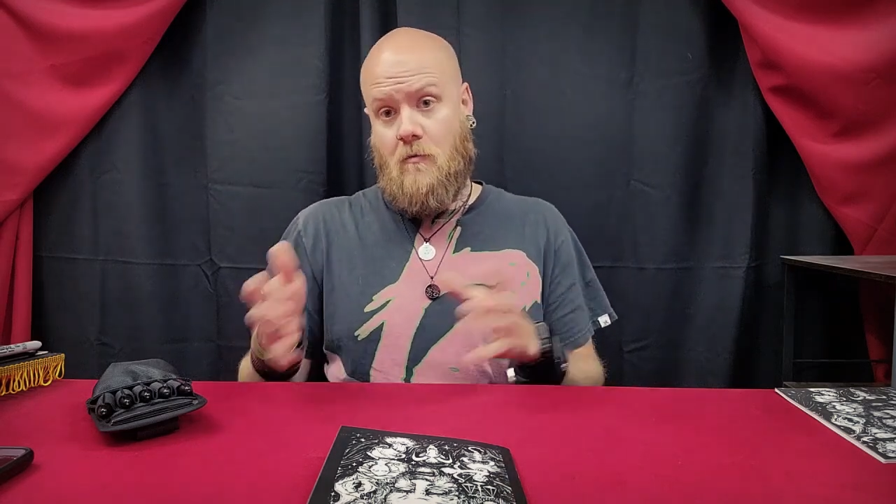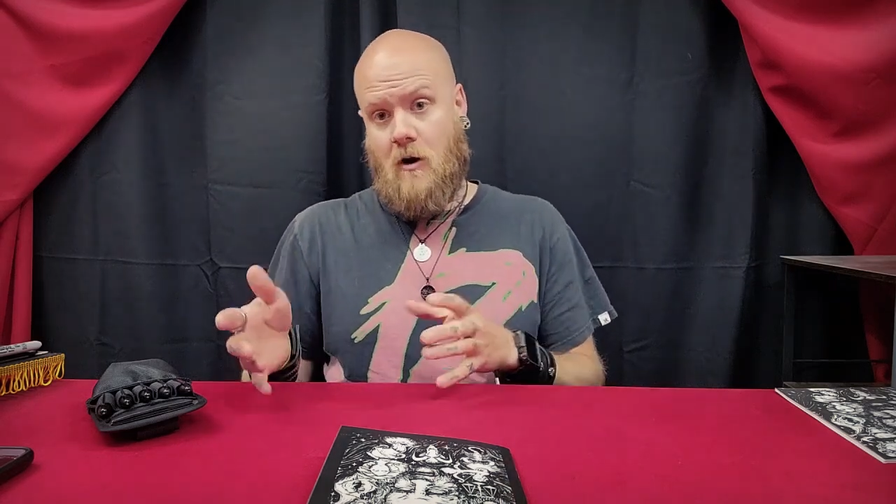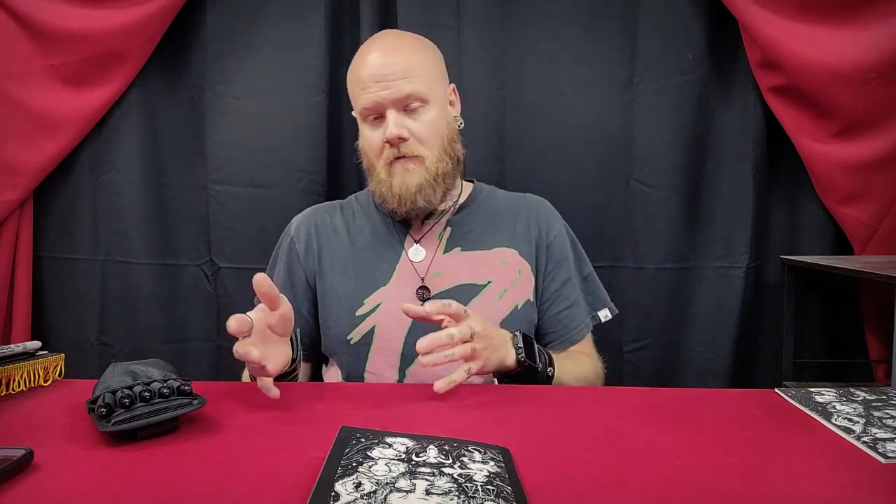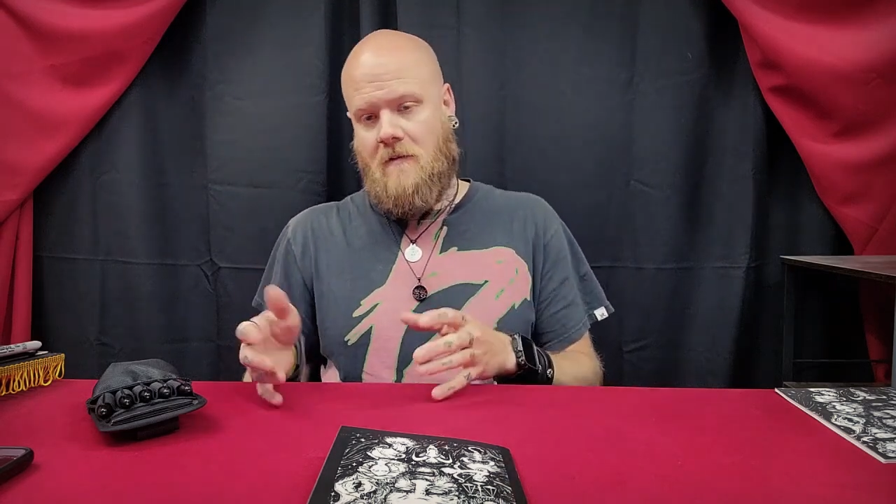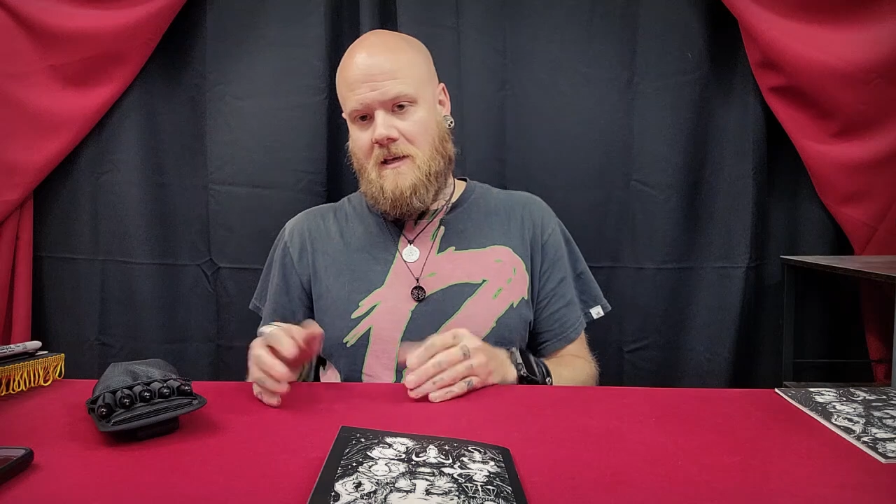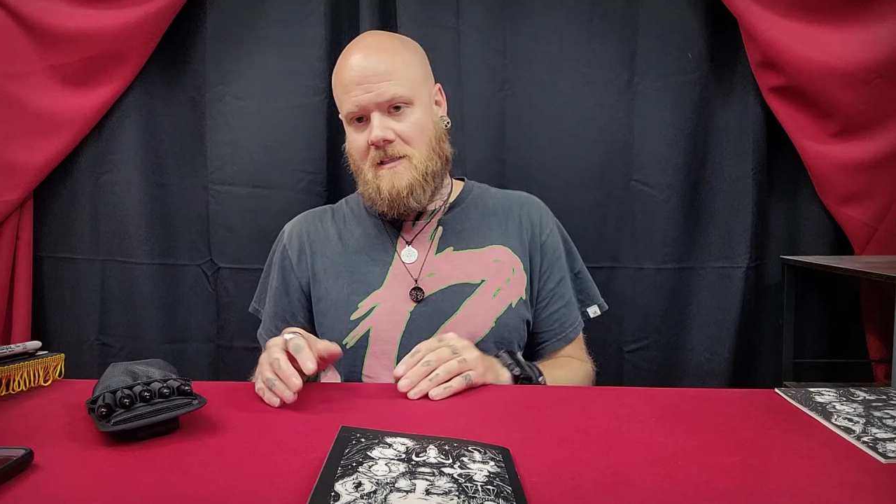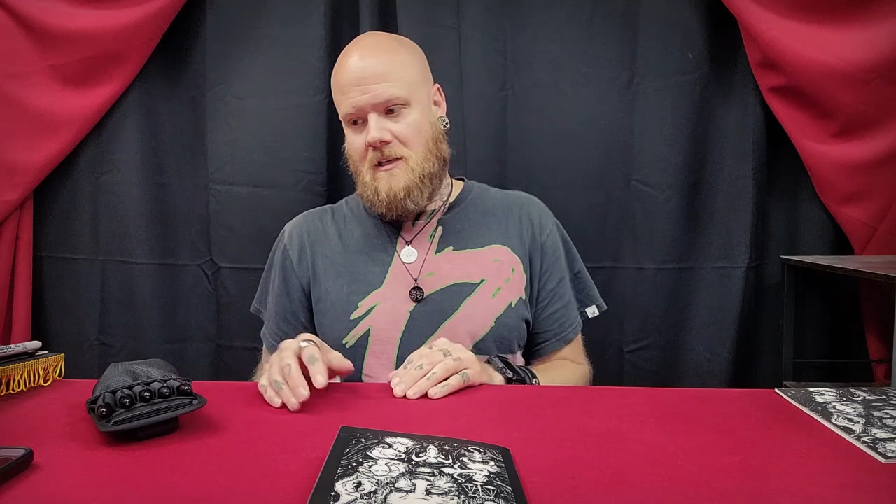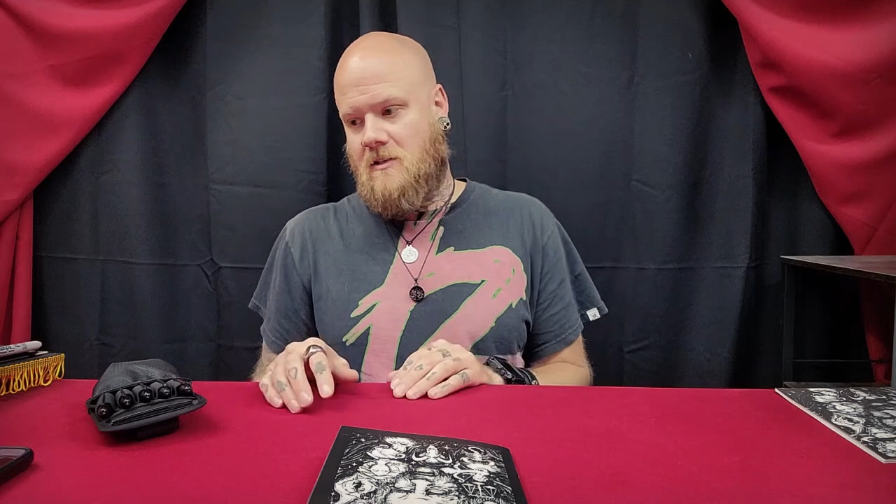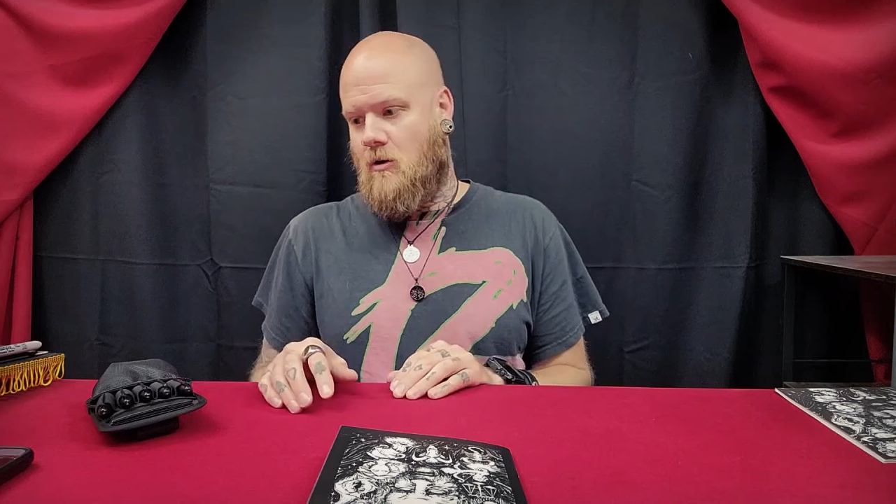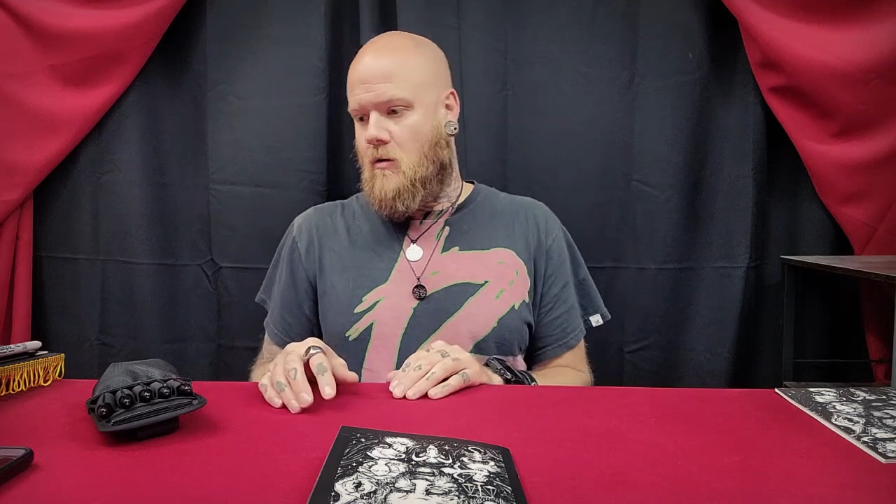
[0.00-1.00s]
Murphy's,
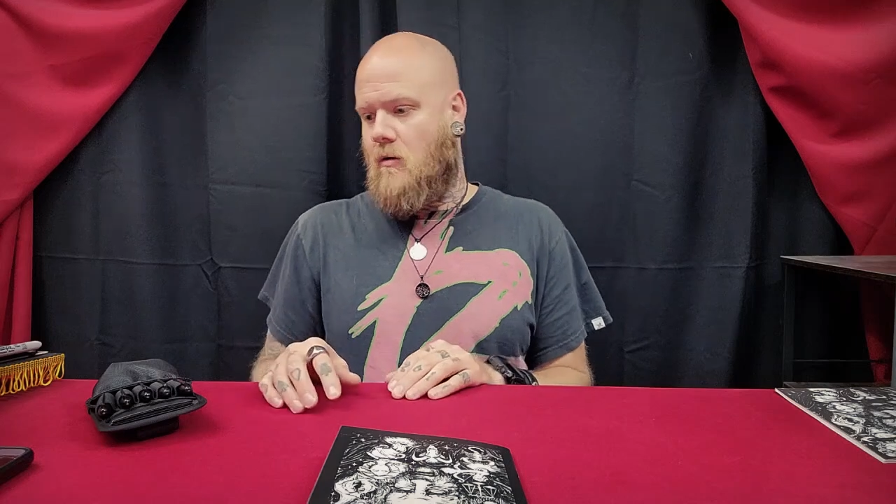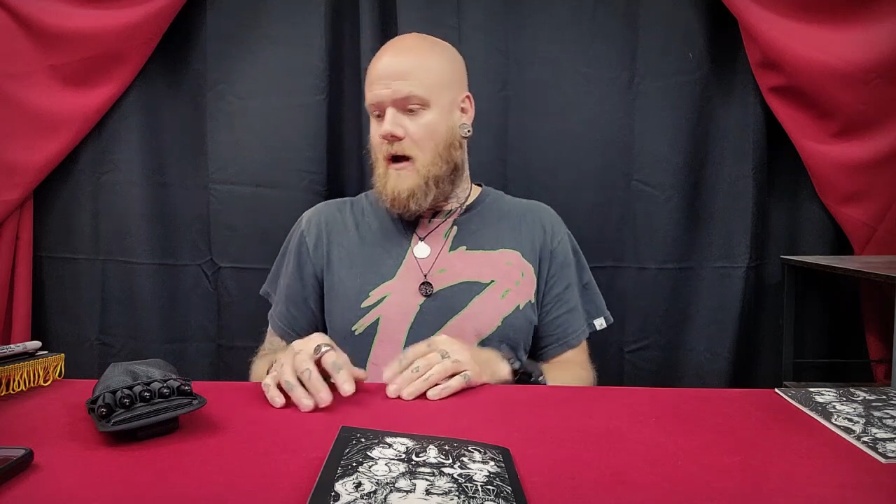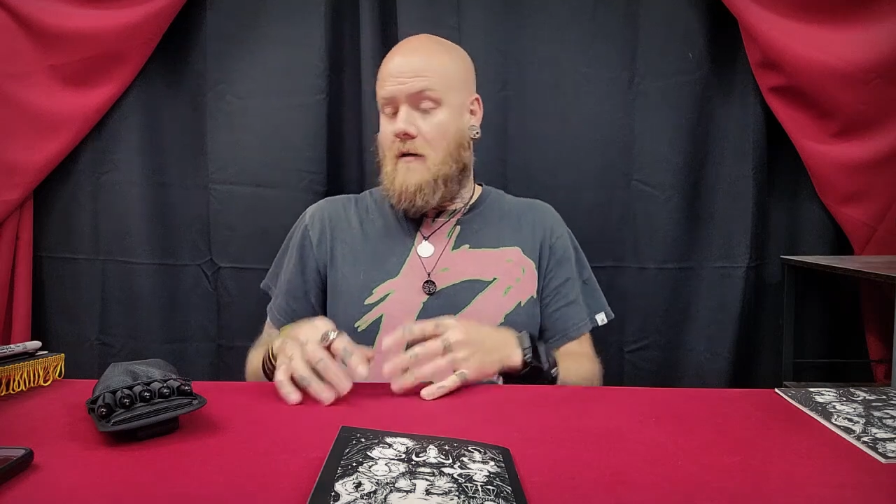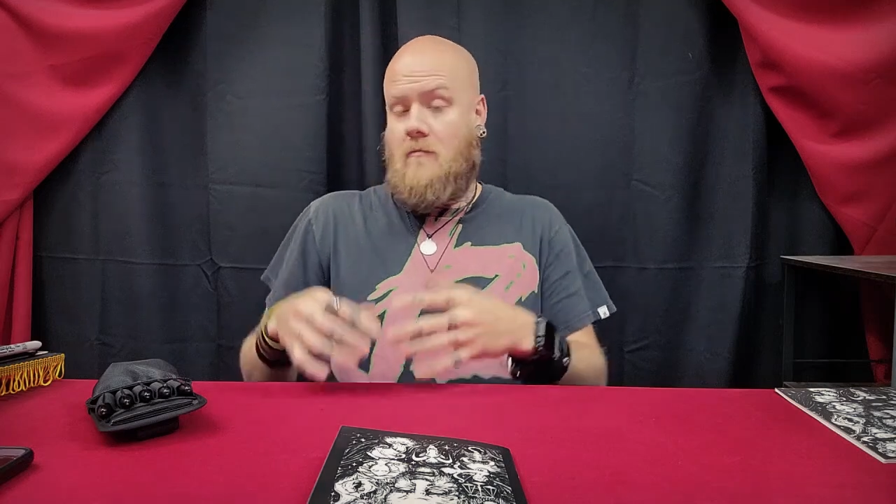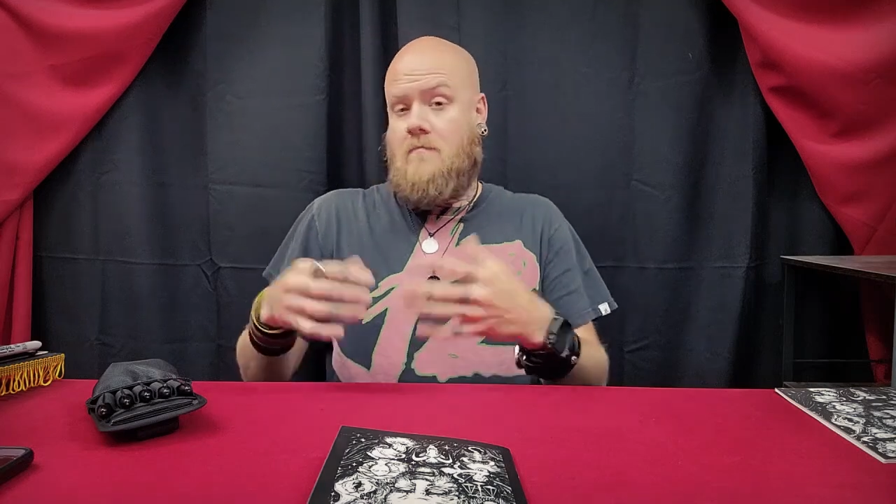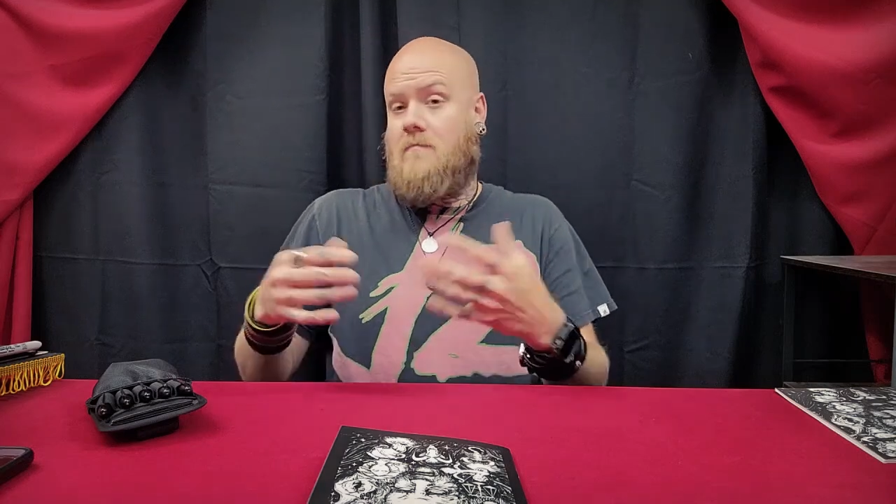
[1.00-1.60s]
so I